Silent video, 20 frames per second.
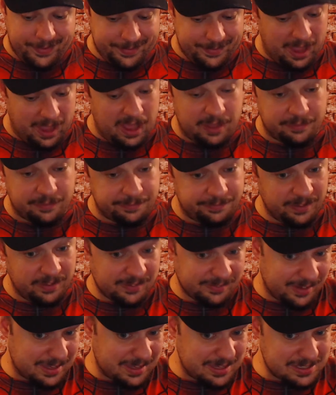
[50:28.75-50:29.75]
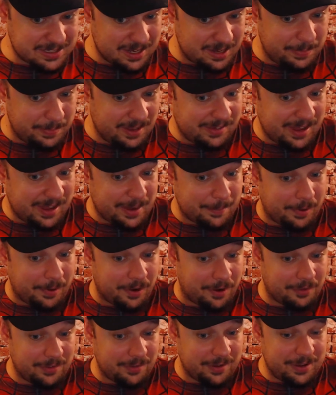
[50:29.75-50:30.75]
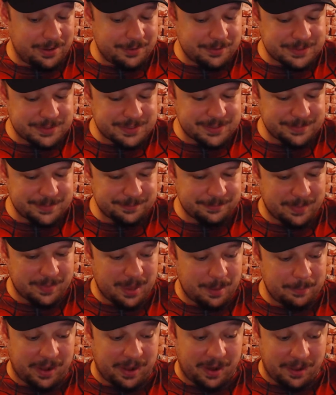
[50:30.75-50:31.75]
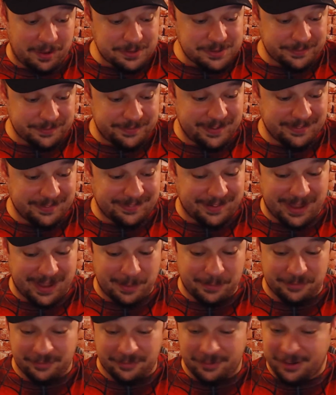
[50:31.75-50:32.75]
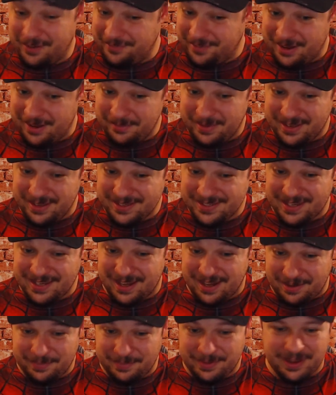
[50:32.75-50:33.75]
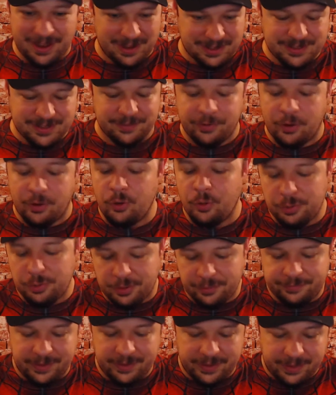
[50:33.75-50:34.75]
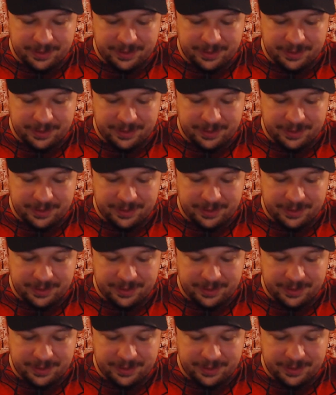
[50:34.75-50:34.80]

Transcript: I feel like he's going to be a lot of part reuse, but I also feel like I'm really going to be excited because of who the figure